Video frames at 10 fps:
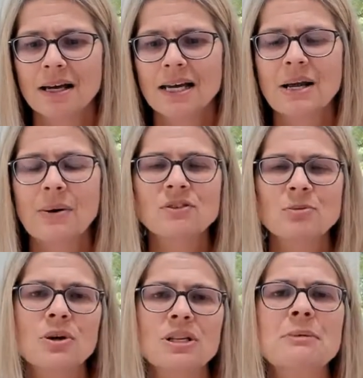Now, I've
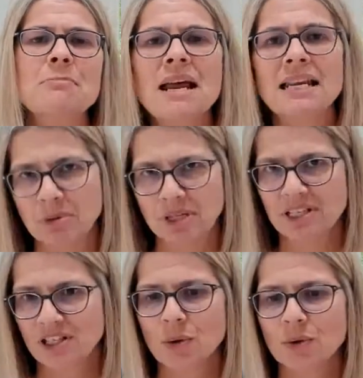spoken to many
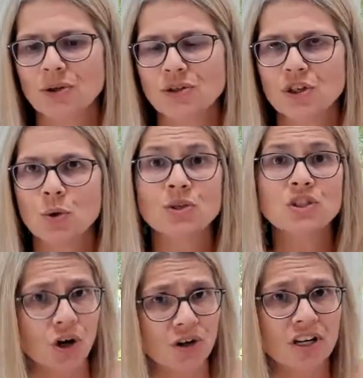business owners who
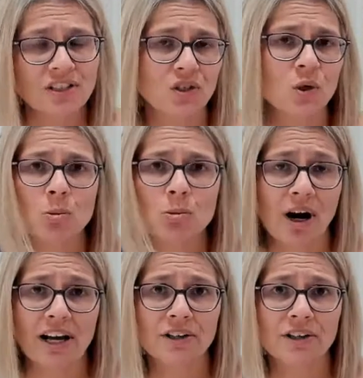started as a sole
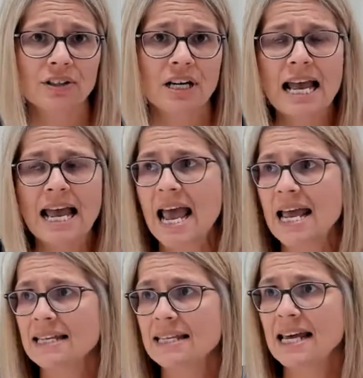proprietor,
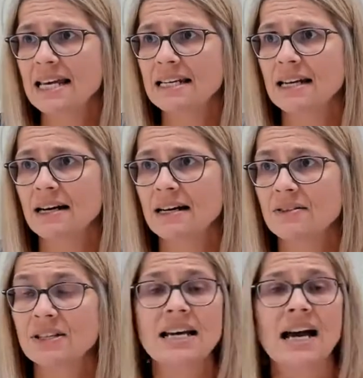and then
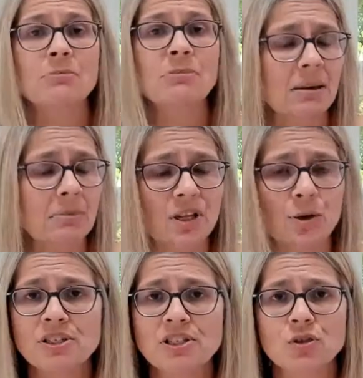the time came and their
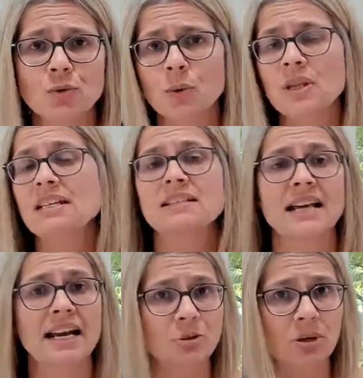business grew and they
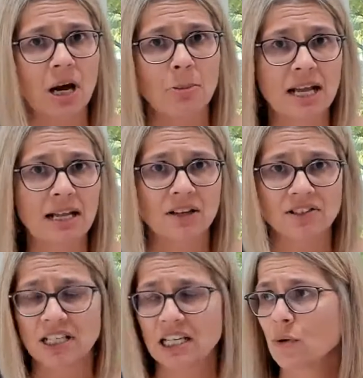decided to become an
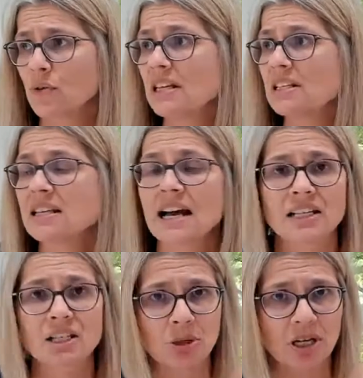LLC or they
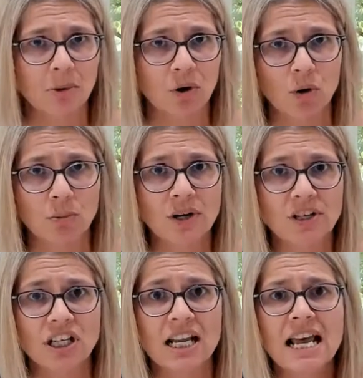decided to become a
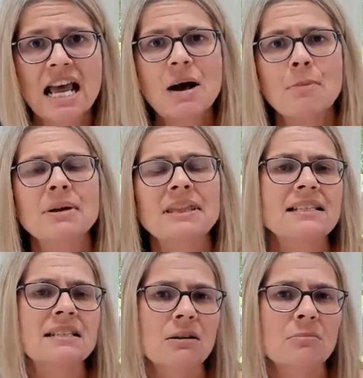corporation, but they
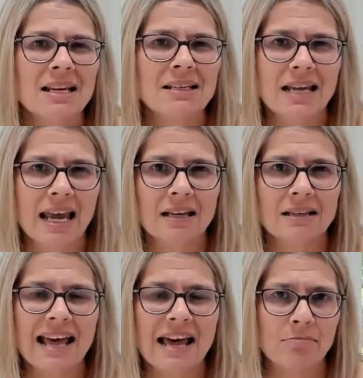still maintained
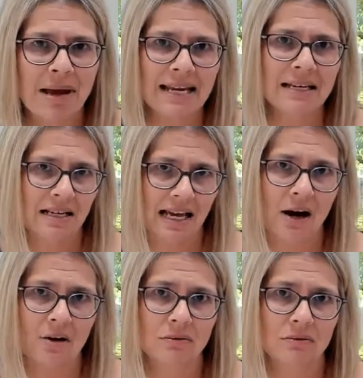that bank
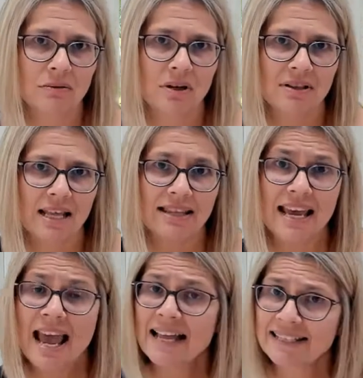account that they
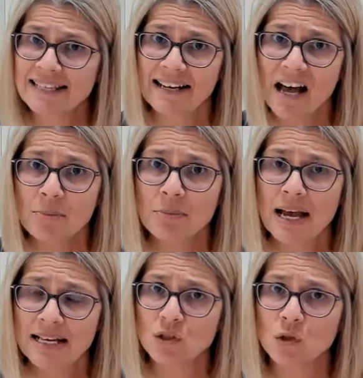had set up
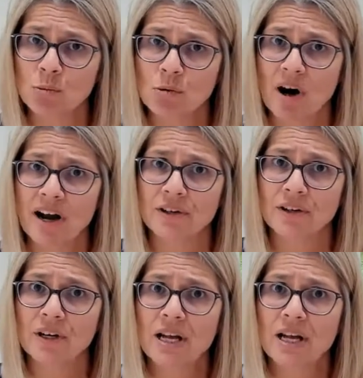as a sole proprietor.